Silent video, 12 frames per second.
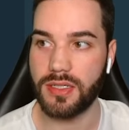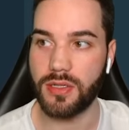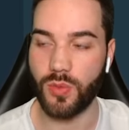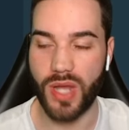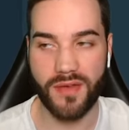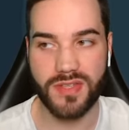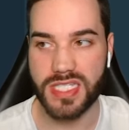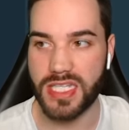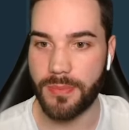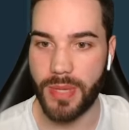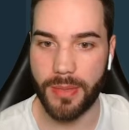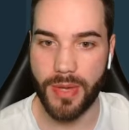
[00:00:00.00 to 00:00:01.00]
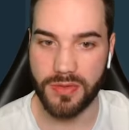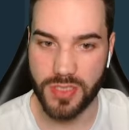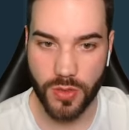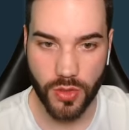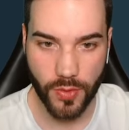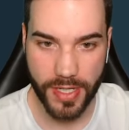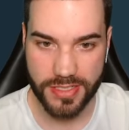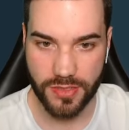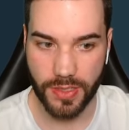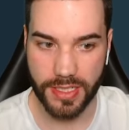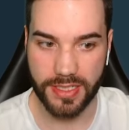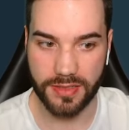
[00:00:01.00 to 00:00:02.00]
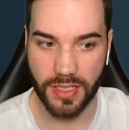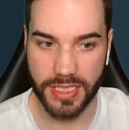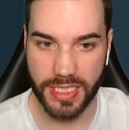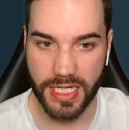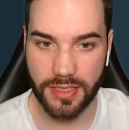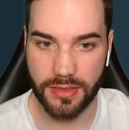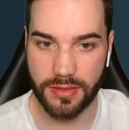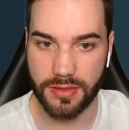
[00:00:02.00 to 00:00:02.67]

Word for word: We haven't seen the bet amount too crazy or anything like that.